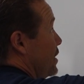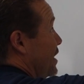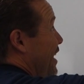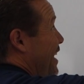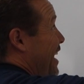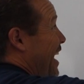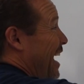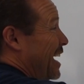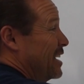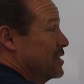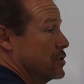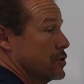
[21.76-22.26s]

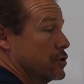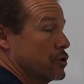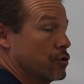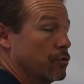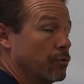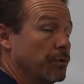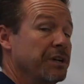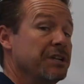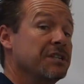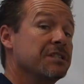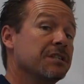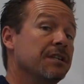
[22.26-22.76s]
has
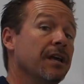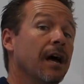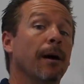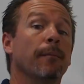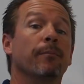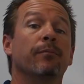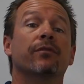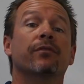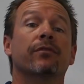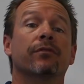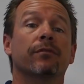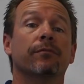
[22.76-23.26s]
3
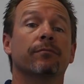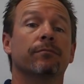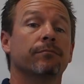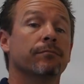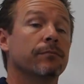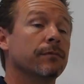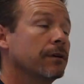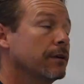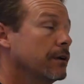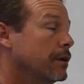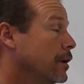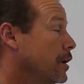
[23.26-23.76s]
steps.
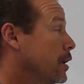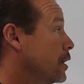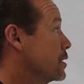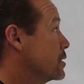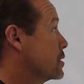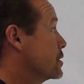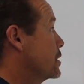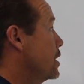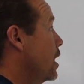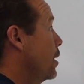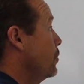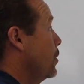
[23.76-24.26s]

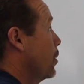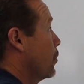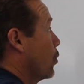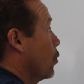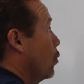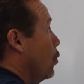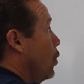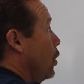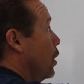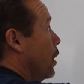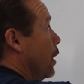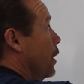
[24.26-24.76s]
Step number
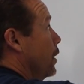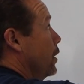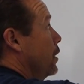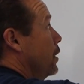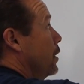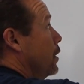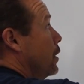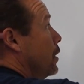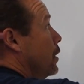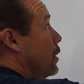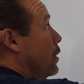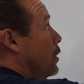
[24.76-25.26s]
1
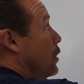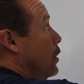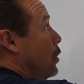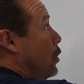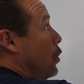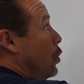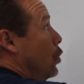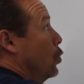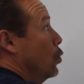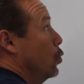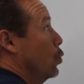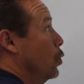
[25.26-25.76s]

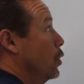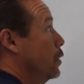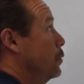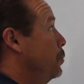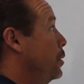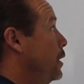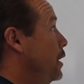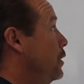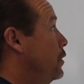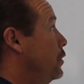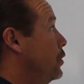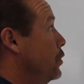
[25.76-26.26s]
would
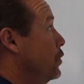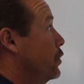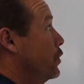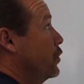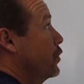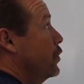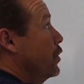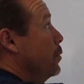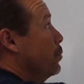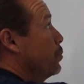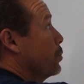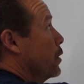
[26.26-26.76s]
be to
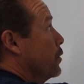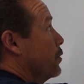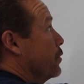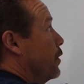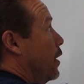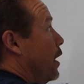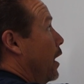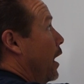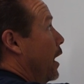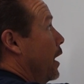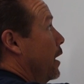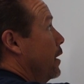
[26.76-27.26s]

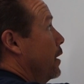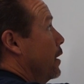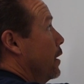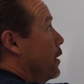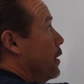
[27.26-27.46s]
simplify